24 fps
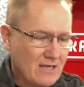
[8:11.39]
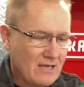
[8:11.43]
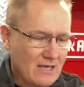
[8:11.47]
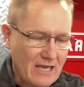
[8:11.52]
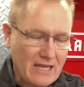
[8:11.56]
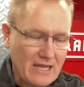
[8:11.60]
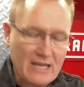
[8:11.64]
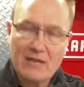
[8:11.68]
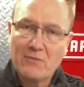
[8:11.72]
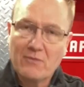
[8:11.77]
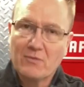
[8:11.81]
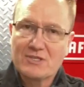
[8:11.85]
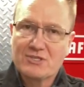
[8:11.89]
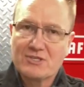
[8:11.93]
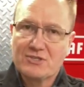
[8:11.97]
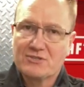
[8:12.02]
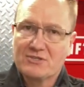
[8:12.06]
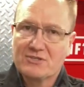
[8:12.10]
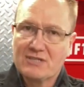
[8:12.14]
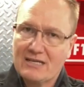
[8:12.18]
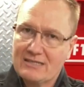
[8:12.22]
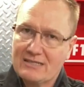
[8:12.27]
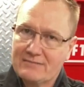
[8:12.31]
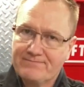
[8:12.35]
And then once you're
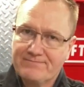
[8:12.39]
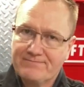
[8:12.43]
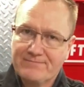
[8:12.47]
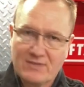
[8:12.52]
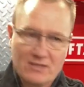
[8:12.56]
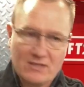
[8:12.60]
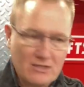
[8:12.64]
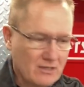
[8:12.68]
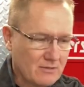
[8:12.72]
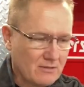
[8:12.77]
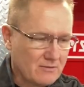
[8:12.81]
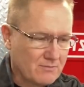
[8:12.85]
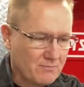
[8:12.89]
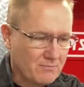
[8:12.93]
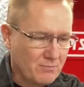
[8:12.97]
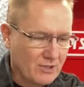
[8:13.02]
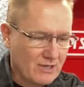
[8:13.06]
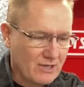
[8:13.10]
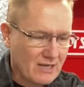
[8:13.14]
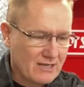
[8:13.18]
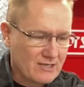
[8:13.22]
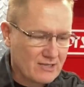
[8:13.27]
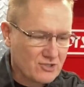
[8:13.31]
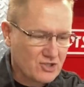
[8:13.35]
done, you can put
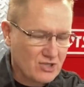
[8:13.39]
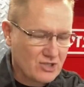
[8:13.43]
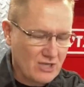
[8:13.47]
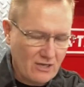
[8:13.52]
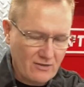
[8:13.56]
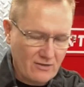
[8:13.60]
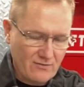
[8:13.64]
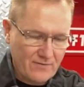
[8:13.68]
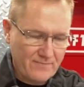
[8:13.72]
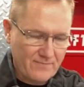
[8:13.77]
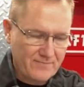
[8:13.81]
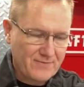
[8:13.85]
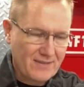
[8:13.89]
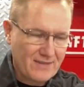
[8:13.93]
it on a shelf.